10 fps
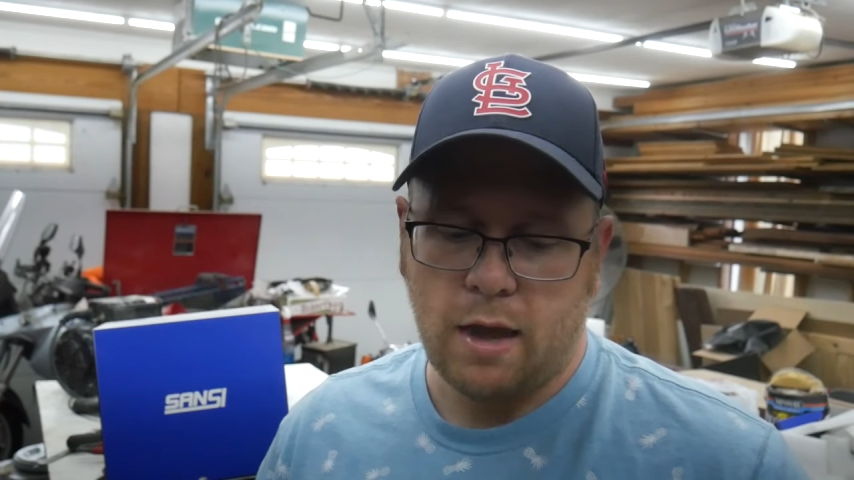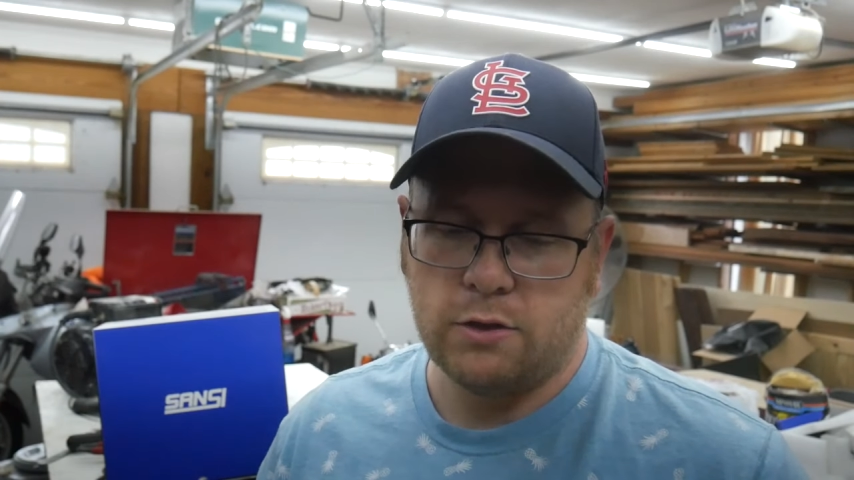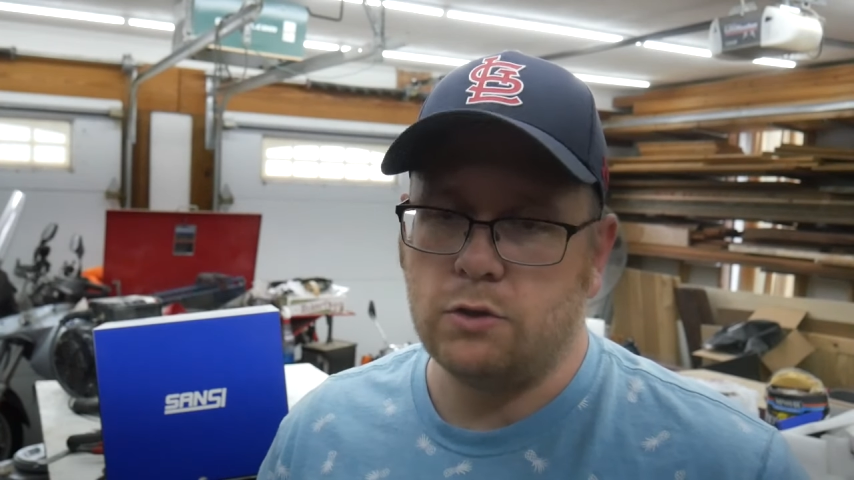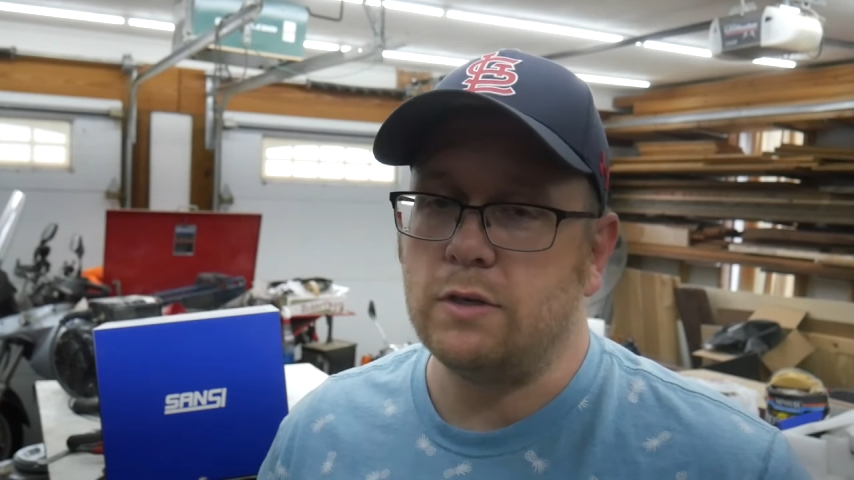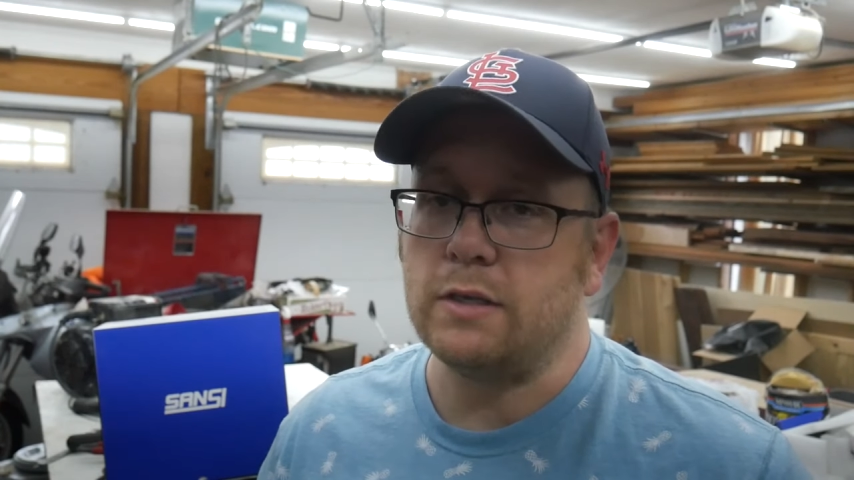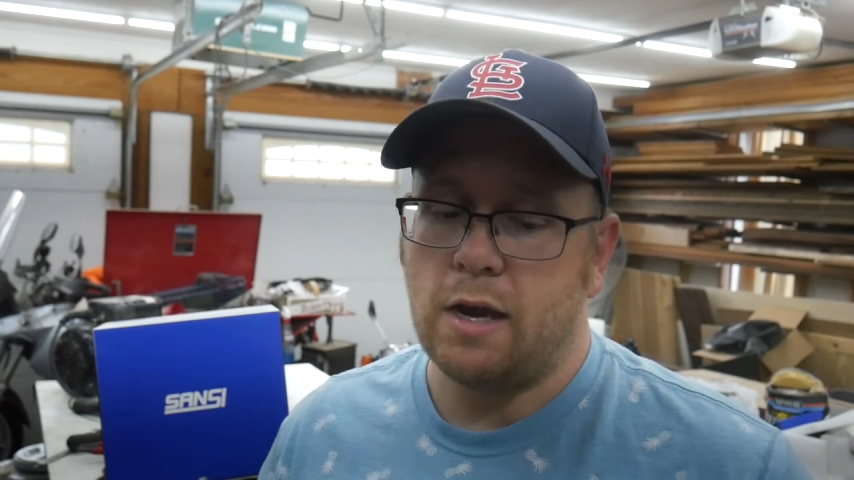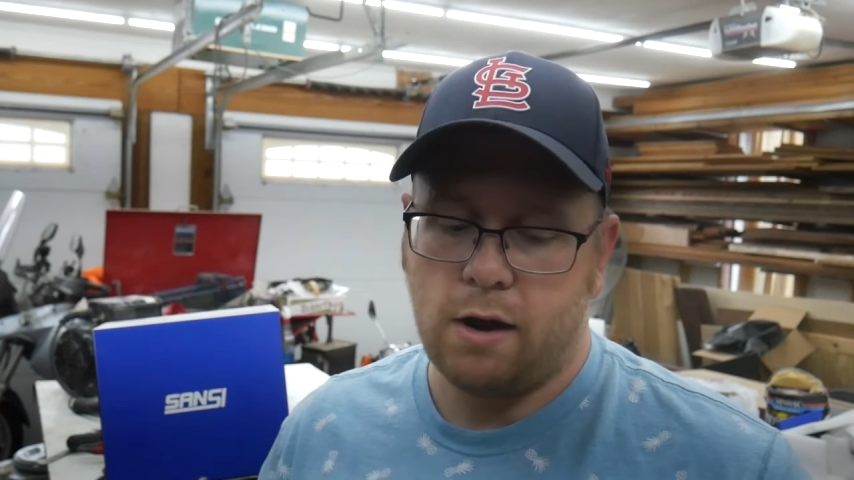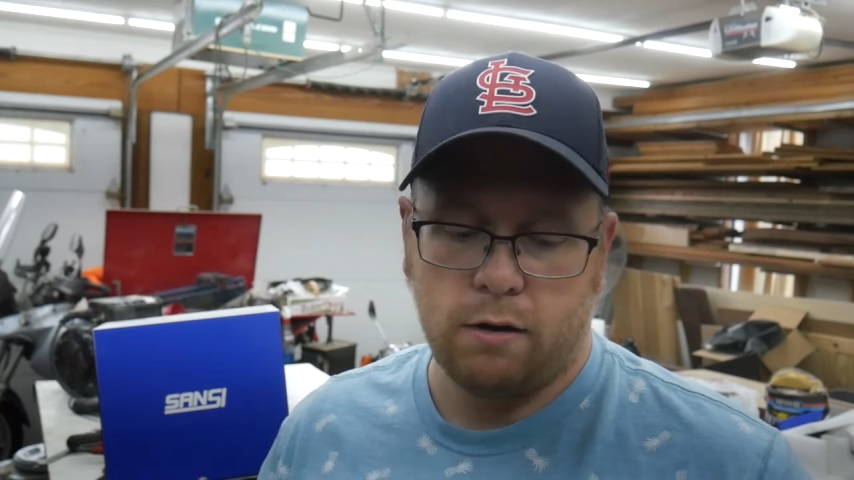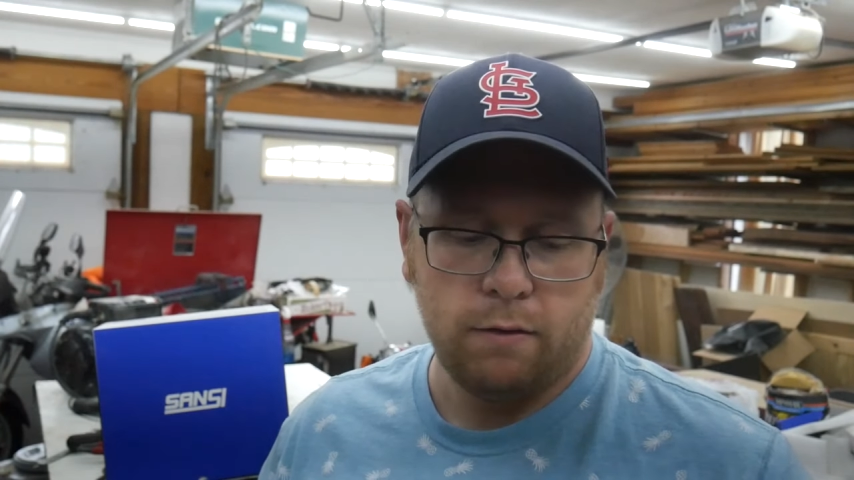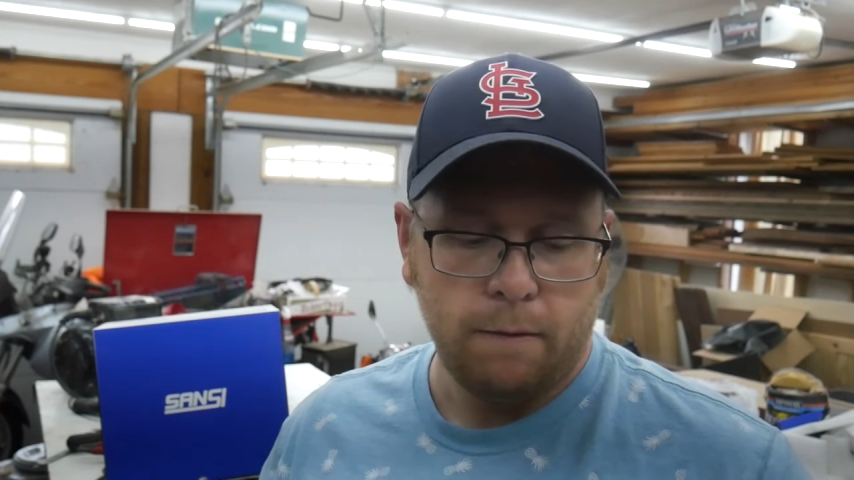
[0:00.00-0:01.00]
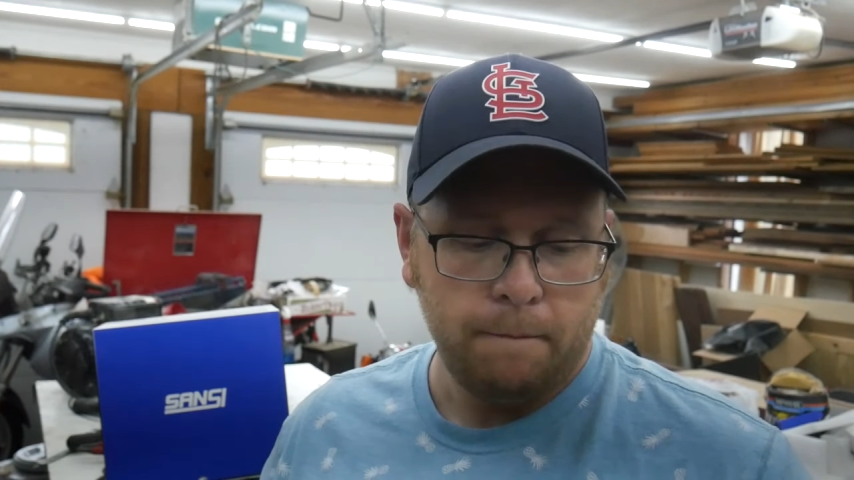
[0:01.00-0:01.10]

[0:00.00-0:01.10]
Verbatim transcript: as you desire.